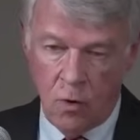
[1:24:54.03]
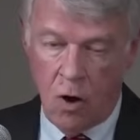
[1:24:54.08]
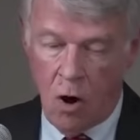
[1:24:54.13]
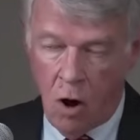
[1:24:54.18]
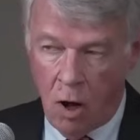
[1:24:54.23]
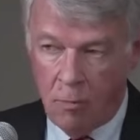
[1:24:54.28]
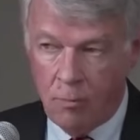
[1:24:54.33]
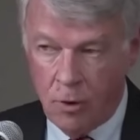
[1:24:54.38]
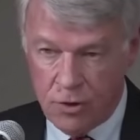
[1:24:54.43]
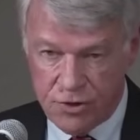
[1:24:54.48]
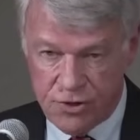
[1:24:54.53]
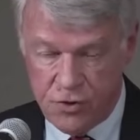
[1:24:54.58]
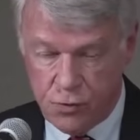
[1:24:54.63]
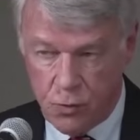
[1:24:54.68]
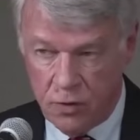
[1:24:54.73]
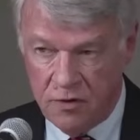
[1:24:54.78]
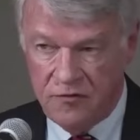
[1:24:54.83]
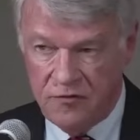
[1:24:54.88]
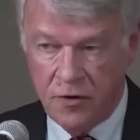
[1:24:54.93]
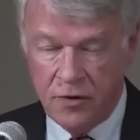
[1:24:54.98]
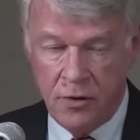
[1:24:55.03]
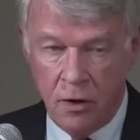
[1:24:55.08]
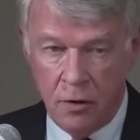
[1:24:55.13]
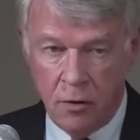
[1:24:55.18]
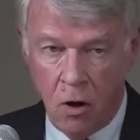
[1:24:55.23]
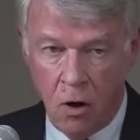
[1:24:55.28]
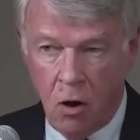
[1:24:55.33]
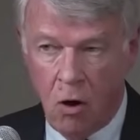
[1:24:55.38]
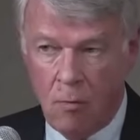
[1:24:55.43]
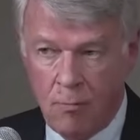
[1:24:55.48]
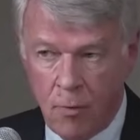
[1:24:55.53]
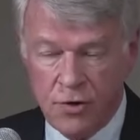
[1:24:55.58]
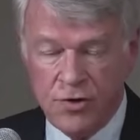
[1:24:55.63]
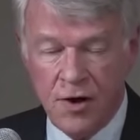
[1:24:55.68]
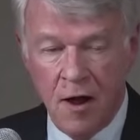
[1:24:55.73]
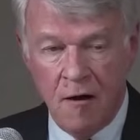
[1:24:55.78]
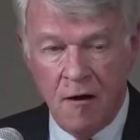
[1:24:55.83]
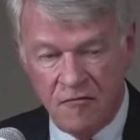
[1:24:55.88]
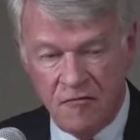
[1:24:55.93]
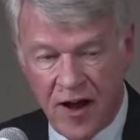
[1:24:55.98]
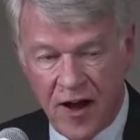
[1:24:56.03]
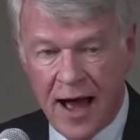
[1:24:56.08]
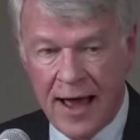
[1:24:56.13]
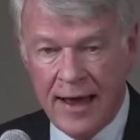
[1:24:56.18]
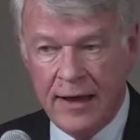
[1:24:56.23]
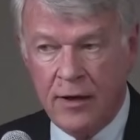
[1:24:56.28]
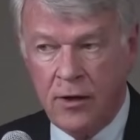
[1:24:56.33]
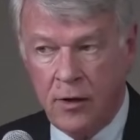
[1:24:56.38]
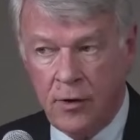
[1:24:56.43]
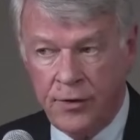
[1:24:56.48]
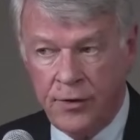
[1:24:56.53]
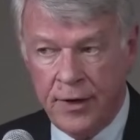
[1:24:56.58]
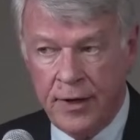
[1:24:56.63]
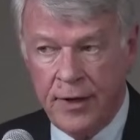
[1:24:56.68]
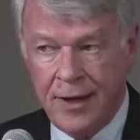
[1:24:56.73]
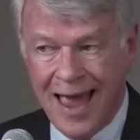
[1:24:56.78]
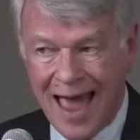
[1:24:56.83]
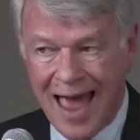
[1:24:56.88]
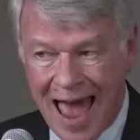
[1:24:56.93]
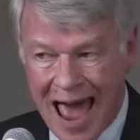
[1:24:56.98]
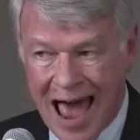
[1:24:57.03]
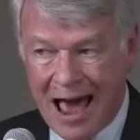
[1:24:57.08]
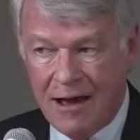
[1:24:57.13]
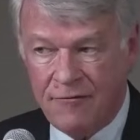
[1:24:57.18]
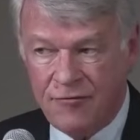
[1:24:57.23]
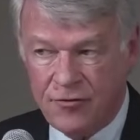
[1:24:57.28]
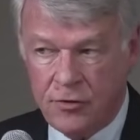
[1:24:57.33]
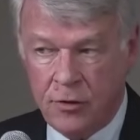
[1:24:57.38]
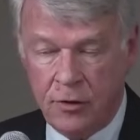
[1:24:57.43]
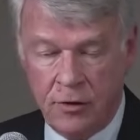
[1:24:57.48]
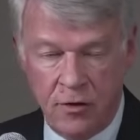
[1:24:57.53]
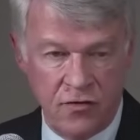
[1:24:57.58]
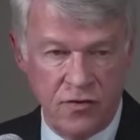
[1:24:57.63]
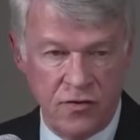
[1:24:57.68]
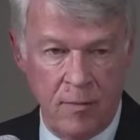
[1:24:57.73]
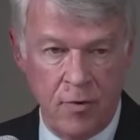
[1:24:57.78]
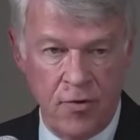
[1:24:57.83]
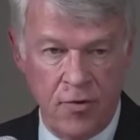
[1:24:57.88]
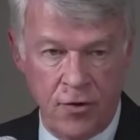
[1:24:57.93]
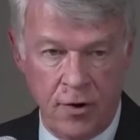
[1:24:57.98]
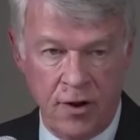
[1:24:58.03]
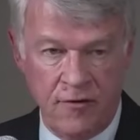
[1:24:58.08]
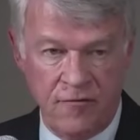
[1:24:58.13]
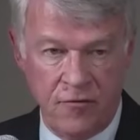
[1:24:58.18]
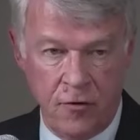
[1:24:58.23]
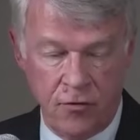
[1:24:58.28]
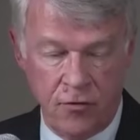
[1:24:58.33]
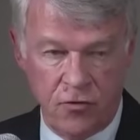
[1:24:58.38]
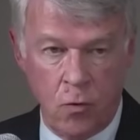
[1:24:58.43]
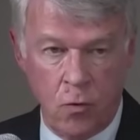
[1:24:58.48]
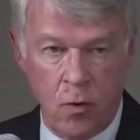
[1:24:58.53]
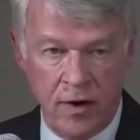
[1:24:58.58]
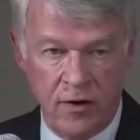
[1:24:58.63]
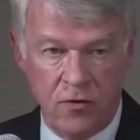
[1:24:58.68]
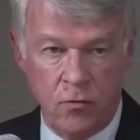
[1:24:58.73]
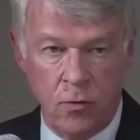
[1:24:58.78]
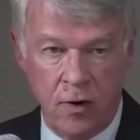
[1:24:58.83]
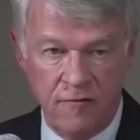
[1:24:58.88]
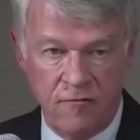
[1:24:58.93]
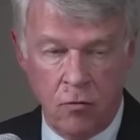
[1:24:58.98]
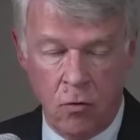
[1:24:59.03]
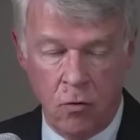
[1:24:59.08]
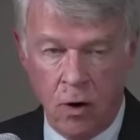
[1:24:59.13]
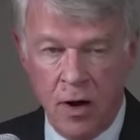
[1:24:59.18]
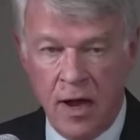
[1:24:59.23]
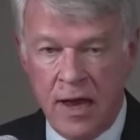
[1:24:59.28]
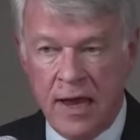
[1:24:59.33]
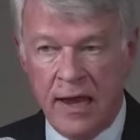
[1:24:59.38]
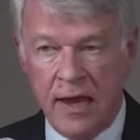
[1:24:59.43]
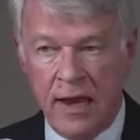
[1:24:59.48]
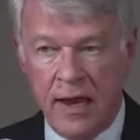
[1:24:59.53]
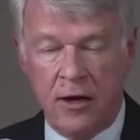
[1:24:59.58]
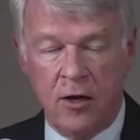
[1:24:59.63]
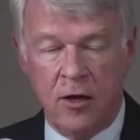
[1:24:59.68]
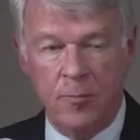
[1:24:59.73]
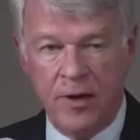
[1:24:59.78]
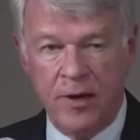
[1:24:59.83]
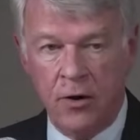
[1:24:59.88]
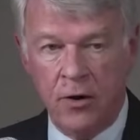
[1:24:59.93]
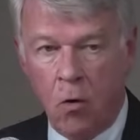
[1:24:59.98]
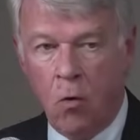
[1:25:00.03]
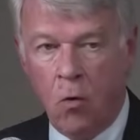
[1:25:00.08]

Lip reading: all motions with a footnote, almost filed after December 31st, 2024. It could be an